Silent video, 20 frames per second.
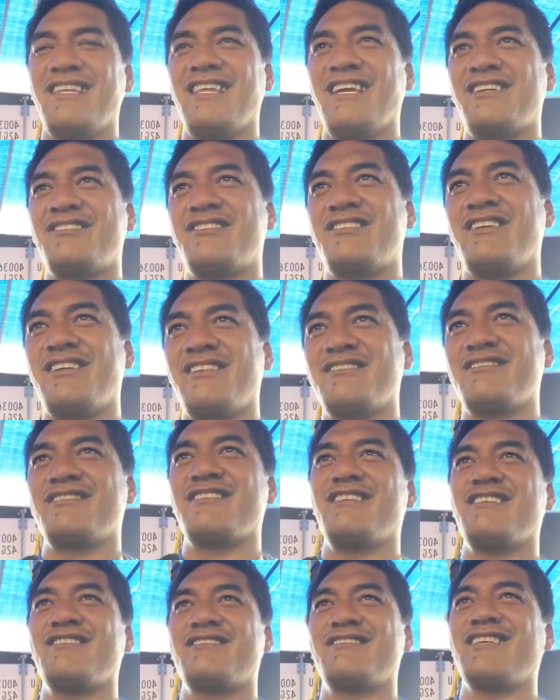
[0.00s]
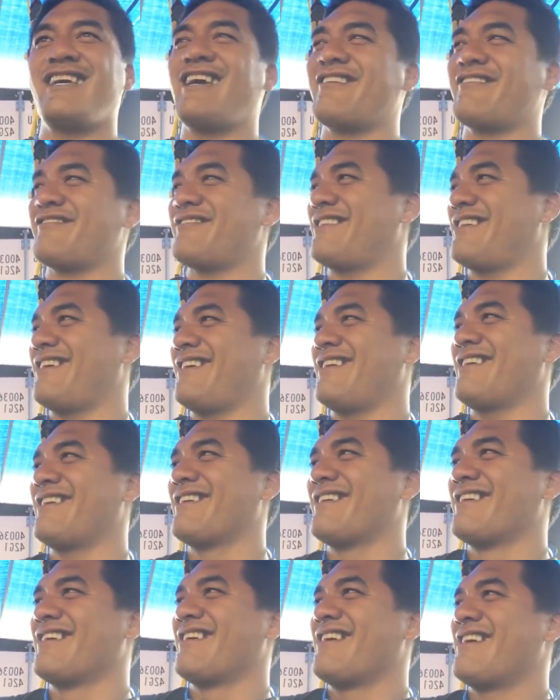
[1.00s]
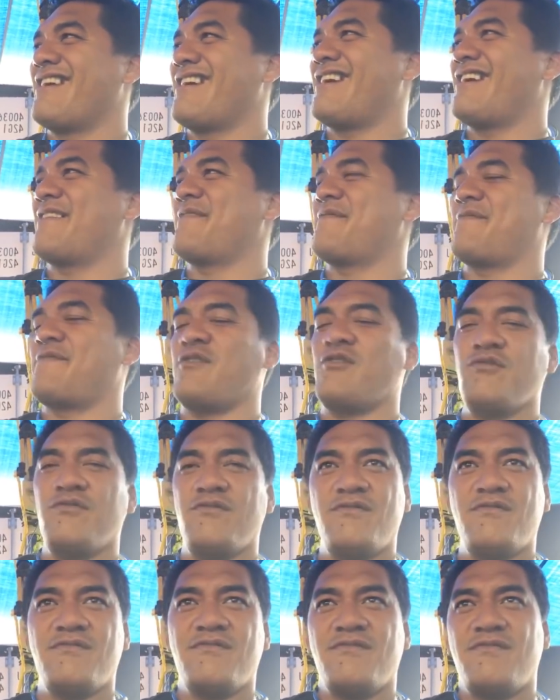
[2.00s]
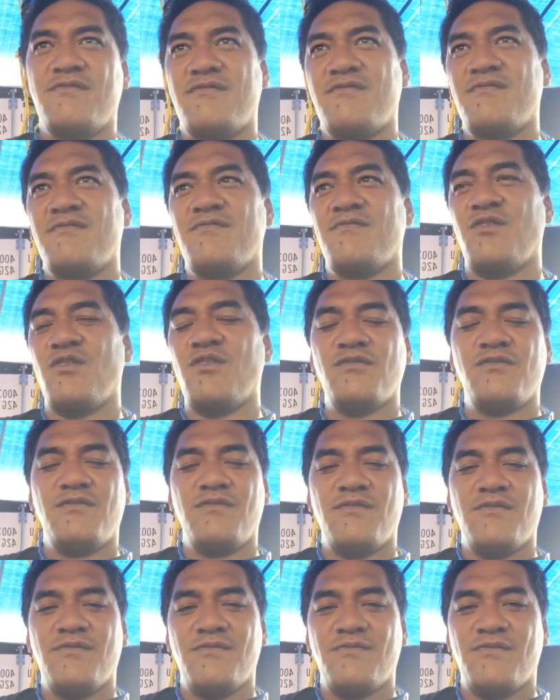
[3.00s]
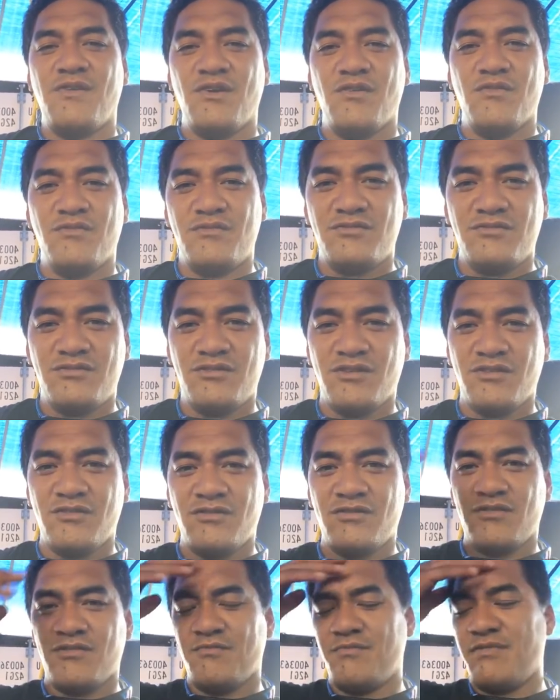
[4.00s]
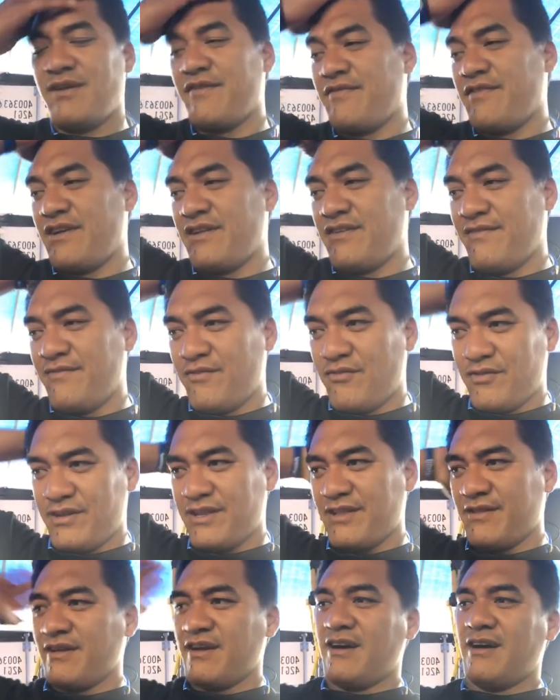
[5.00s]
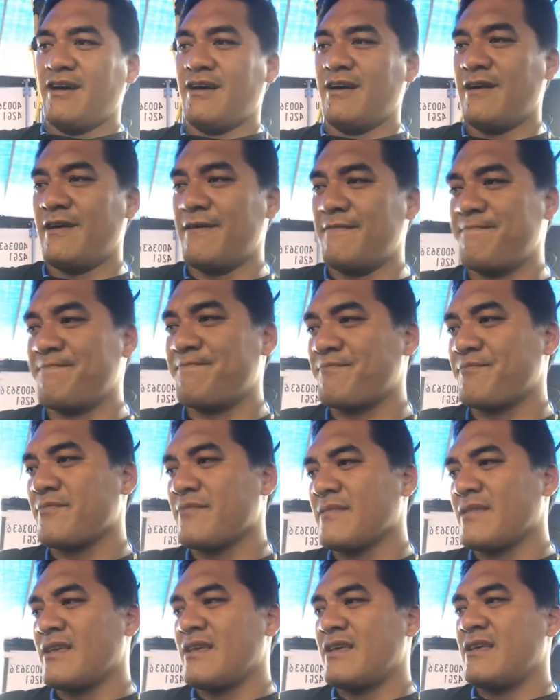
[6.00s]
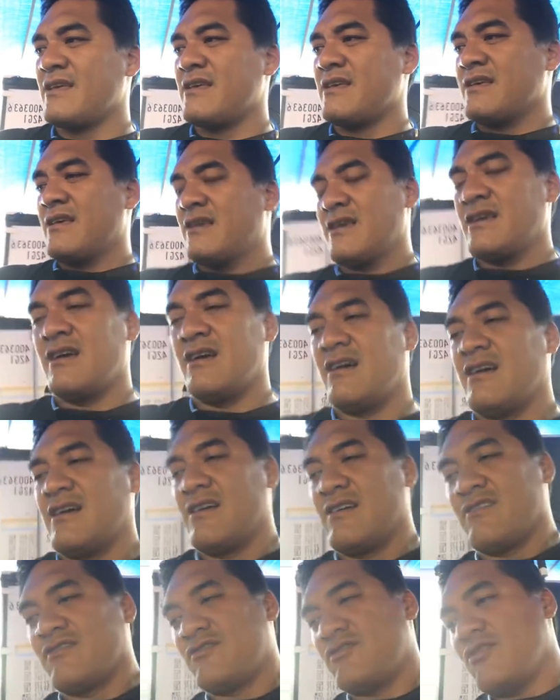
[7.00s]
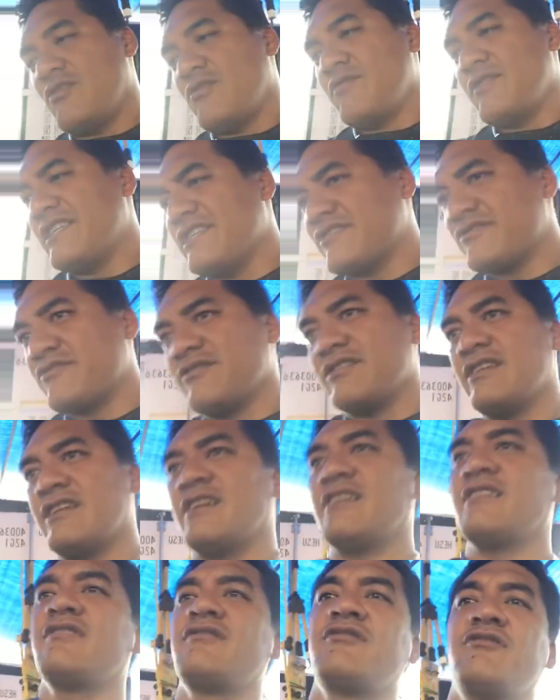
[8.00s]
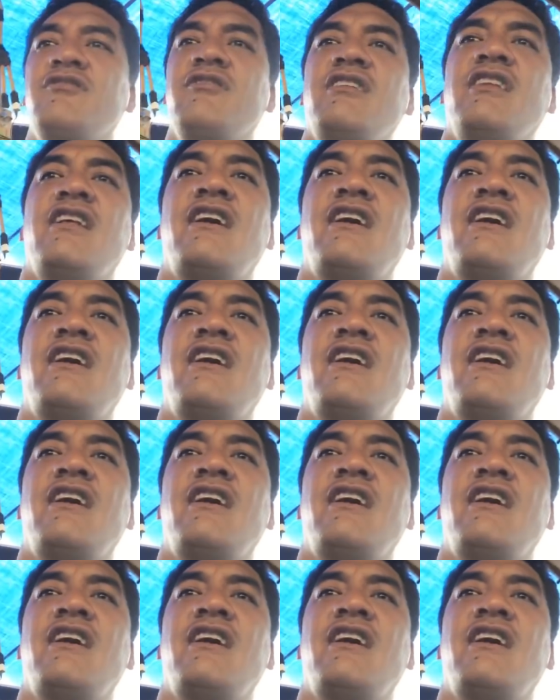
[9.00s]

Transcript: elections this Saturday and vote vote vote so don't be afraid of voting um, so we're just doing a short